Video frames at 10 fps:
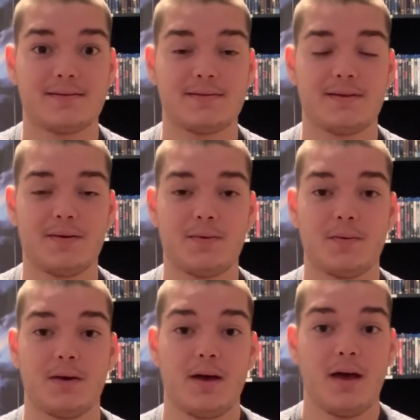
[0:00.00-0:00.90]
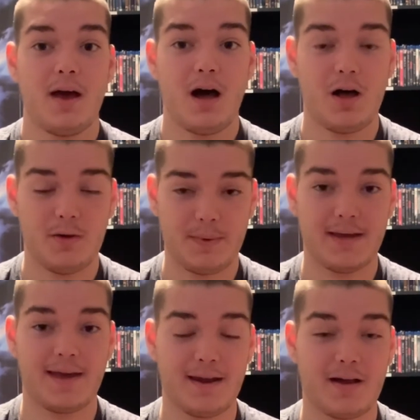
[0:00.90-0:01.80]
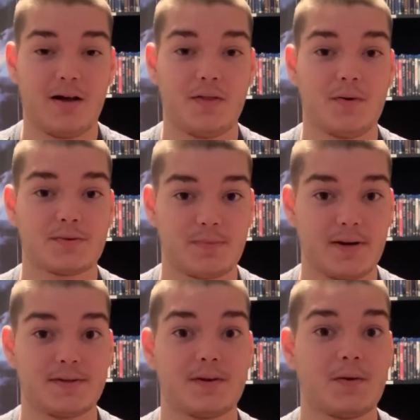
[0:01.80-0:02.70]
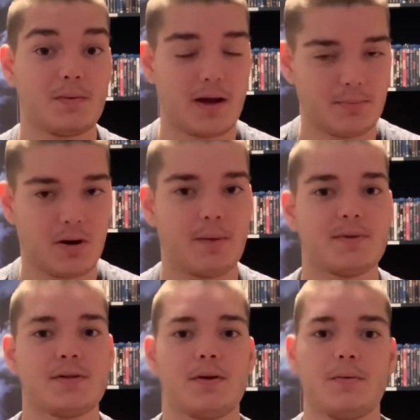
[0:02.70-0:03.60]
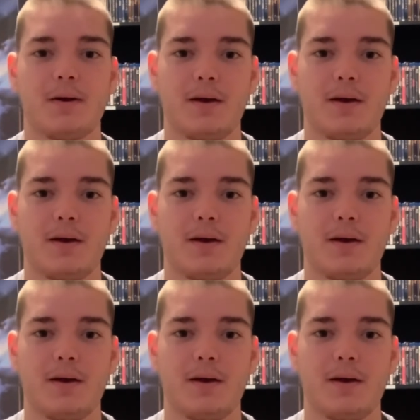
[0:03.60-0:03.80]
So I'll be getting on those pretty soon, I promise you.